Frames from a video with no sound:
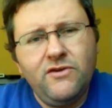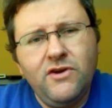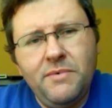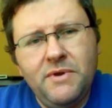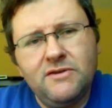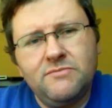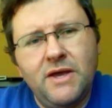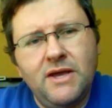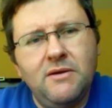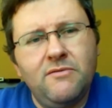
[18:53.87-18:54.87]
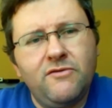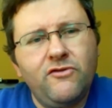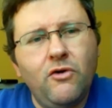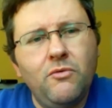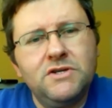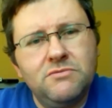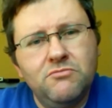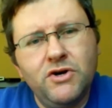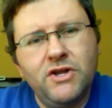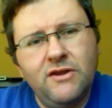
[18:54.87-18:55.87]
This company is making so
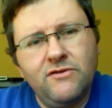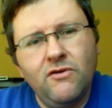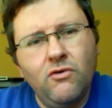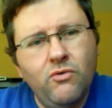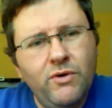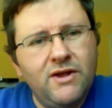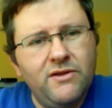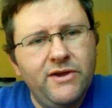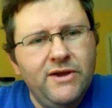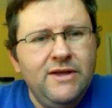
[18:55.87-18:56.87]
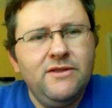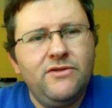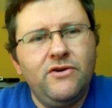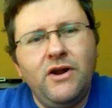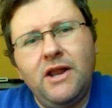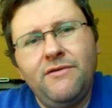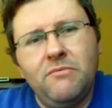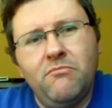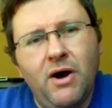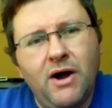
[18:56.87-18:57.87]
much money so quickly that they're
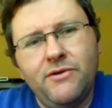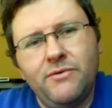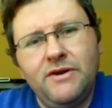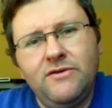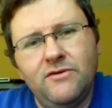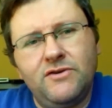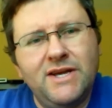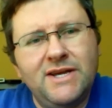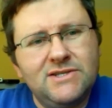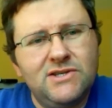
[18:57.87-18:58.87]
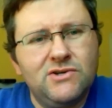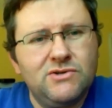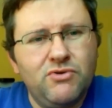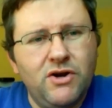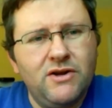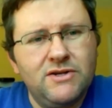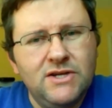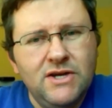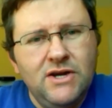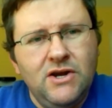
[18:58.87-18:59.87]
not even bothering to test their
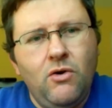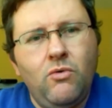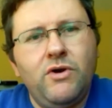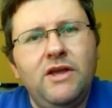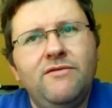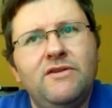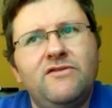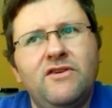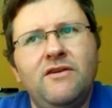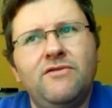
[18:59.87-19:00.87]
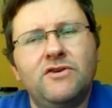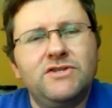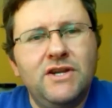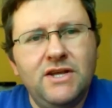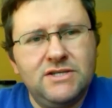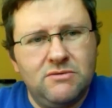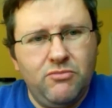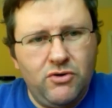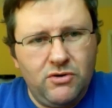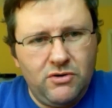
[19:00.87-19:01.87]
products or even see if their
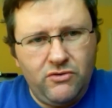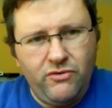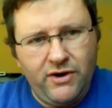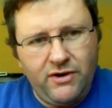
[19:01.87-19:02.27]
CDs are burned